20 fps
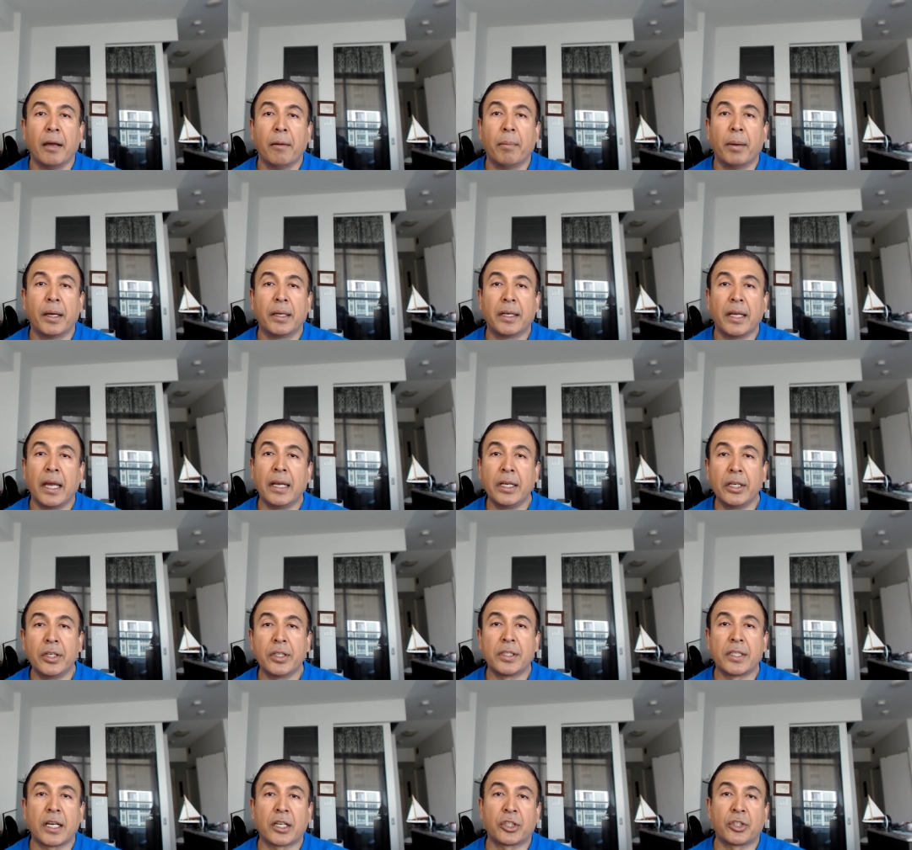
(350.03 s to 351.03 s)
But any
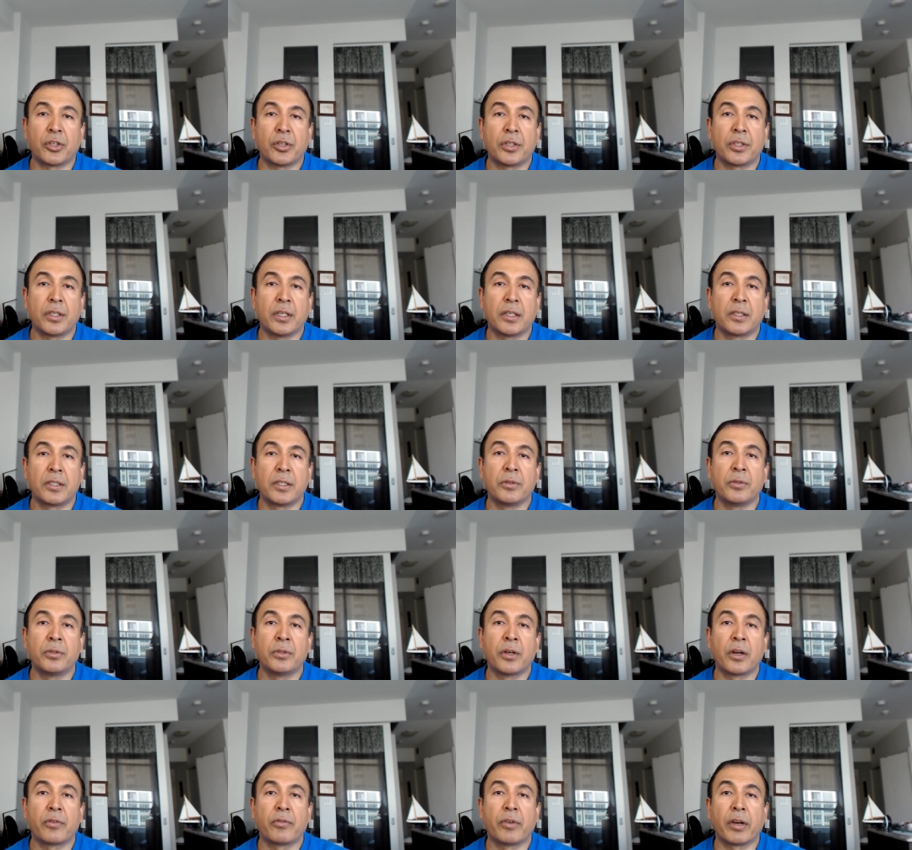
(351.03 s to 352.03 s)
transactions, let's say you do
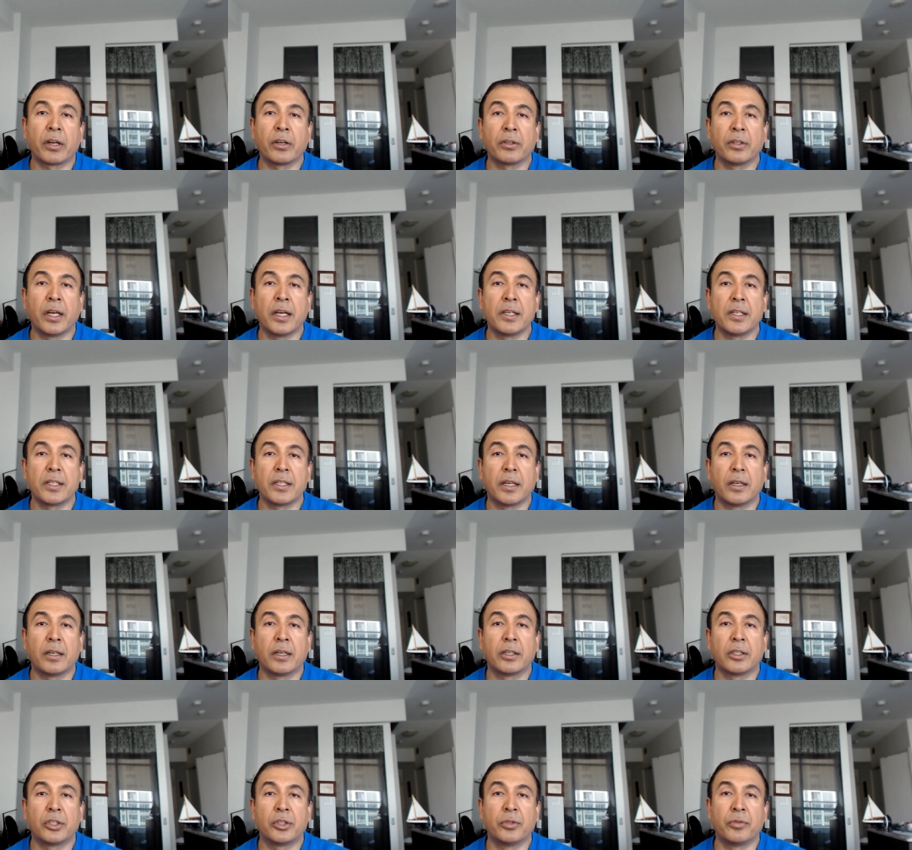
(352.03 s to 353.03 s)
not recognize,
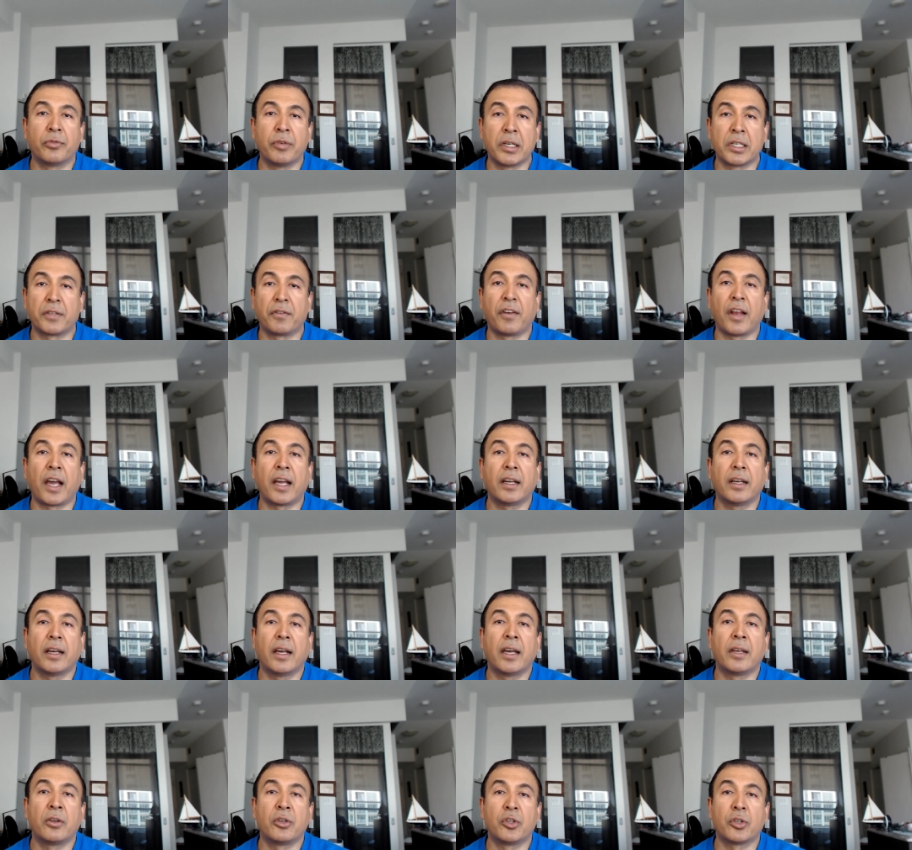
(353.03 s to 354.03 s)
should raise flag,
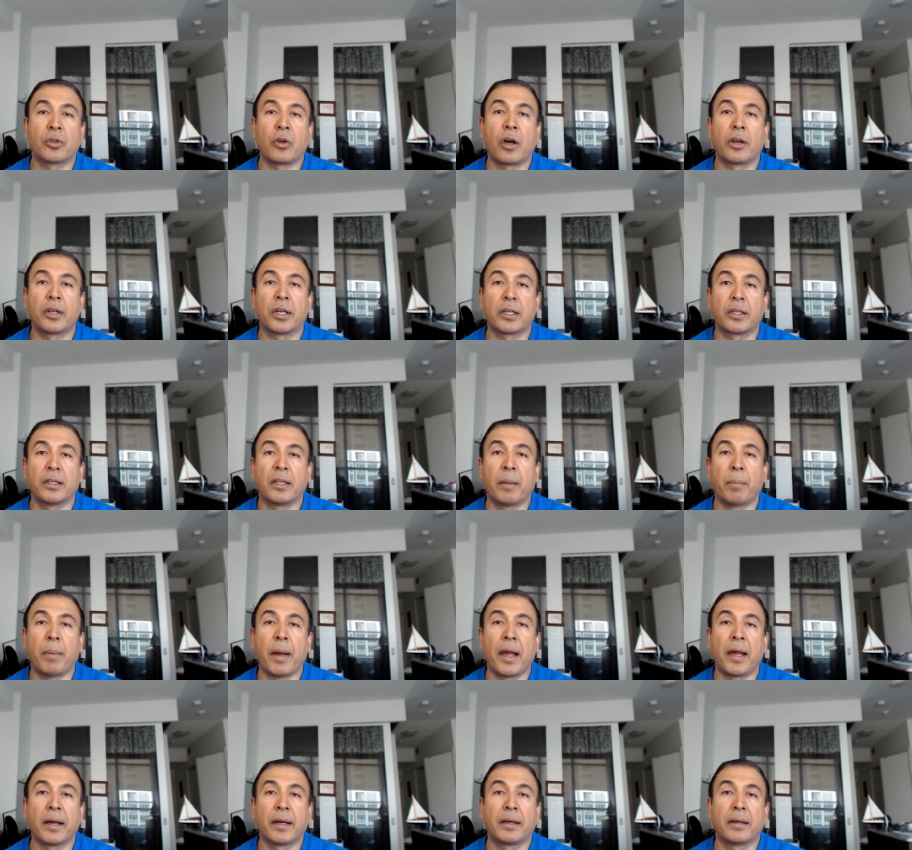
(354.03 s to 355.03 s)
and you should contact the
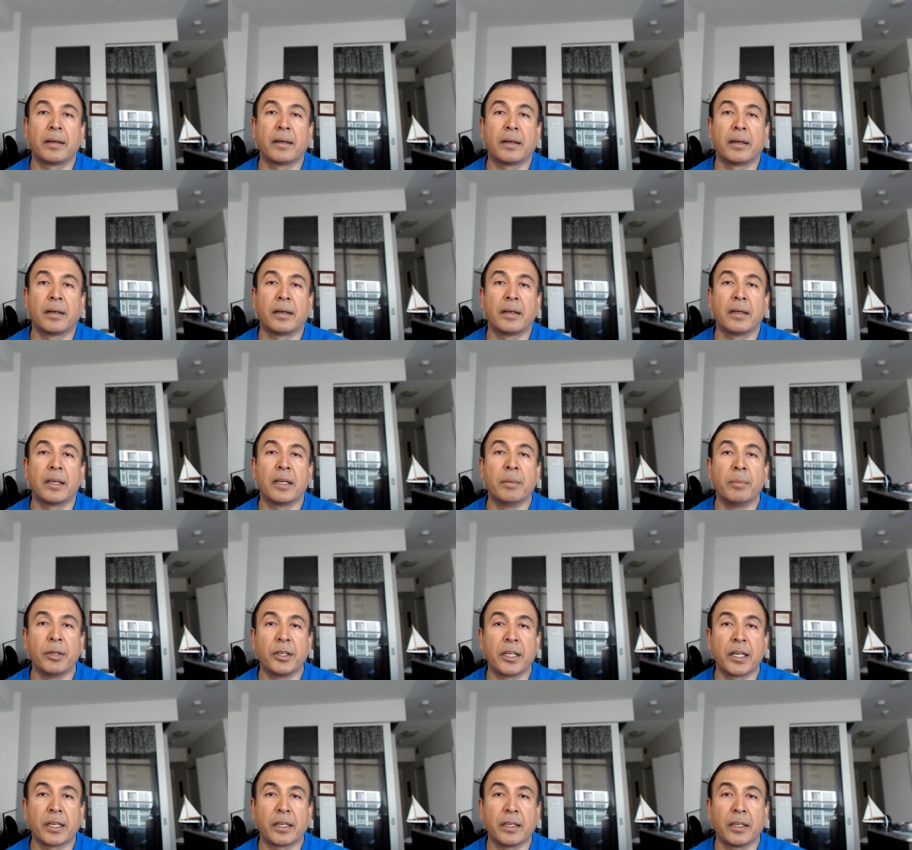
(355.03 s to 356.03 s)
bank
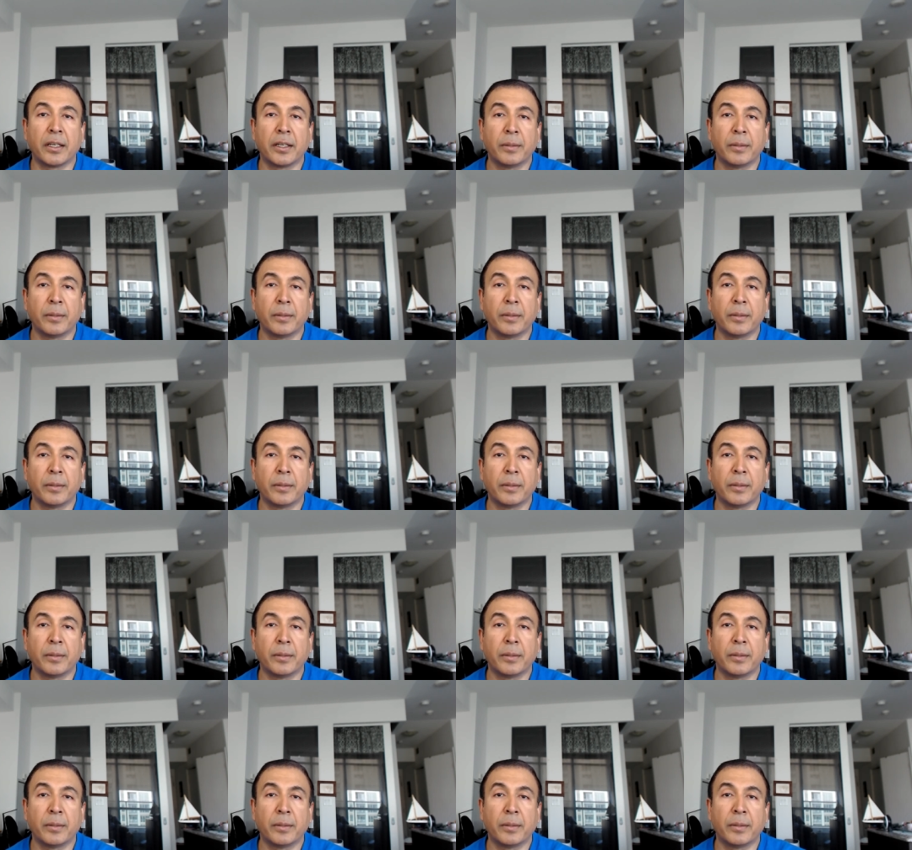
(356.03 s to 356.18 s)
immediately.